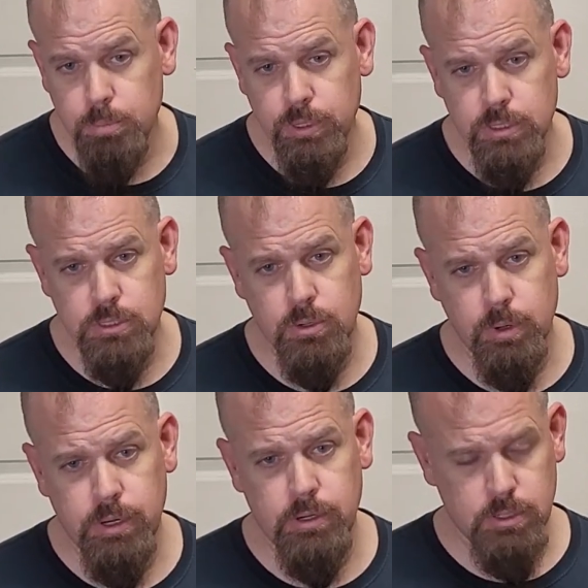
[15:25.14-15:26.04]
plays
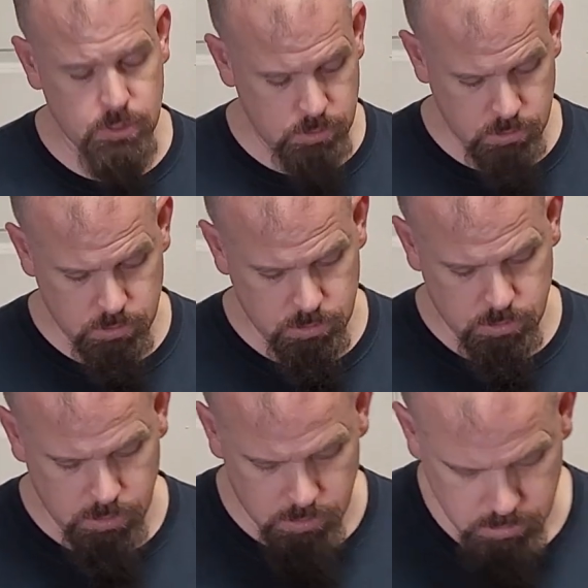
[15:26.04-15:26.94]
great,
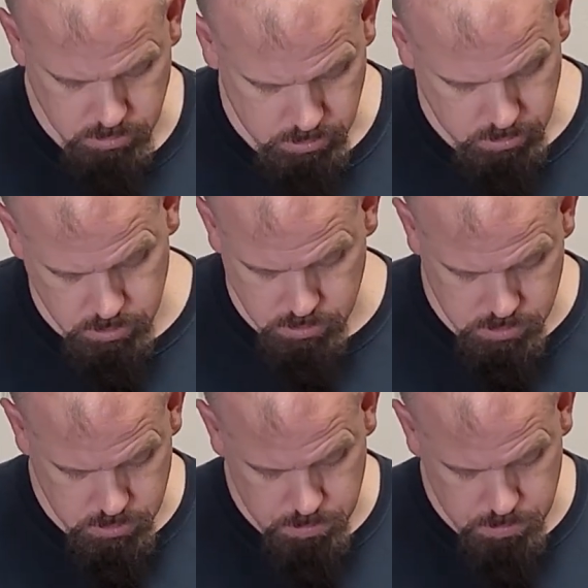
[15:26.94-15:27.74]
and it's a